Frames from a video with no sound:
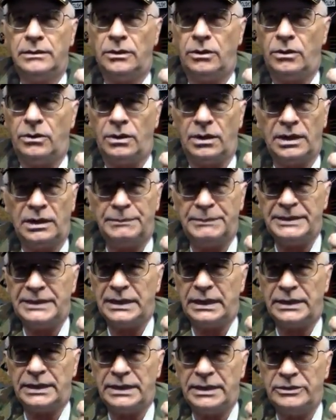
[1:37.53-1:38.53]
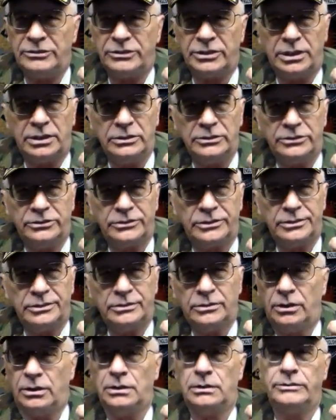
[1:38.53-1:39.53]
all up and down the East Coast,
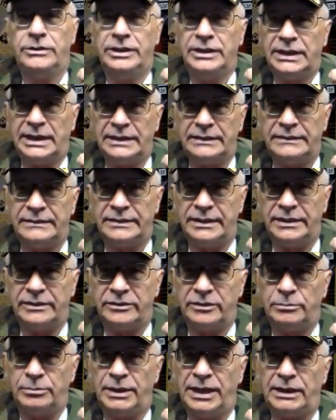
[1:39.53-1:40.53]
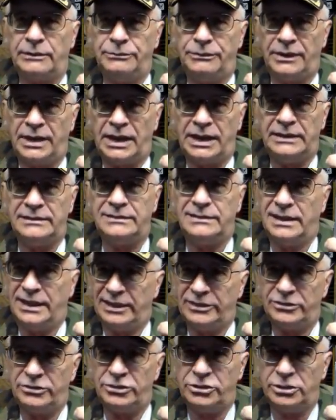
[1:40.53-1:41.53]
all over the United States. The black flies
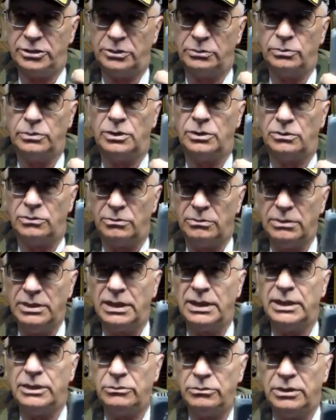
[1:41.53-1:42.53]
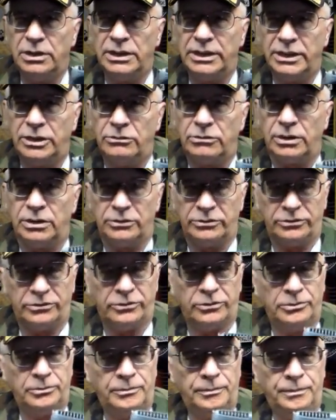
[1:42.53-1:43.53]
last year were really, really
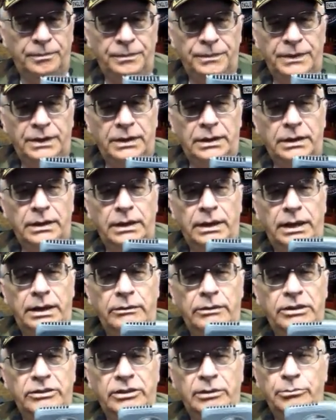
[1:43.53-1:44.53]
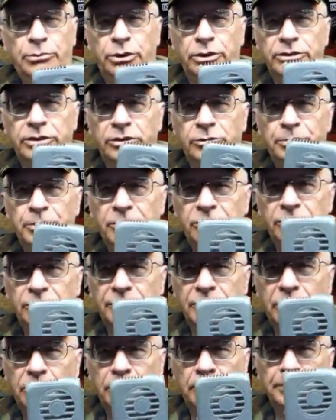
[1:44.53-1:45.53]
gross. Anyways, I bought this piece of
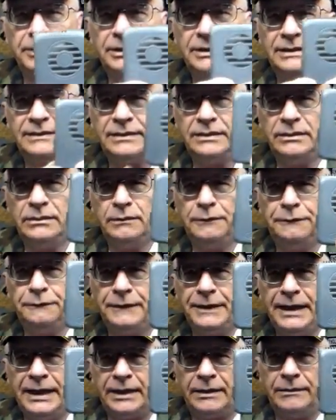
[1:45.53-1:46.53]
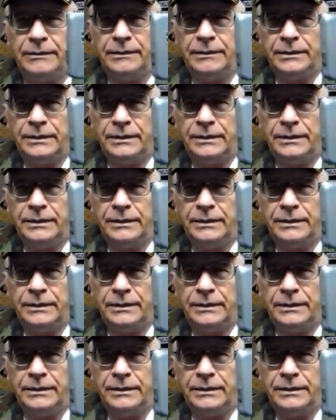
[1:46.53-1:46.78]
equipment that's a little fan,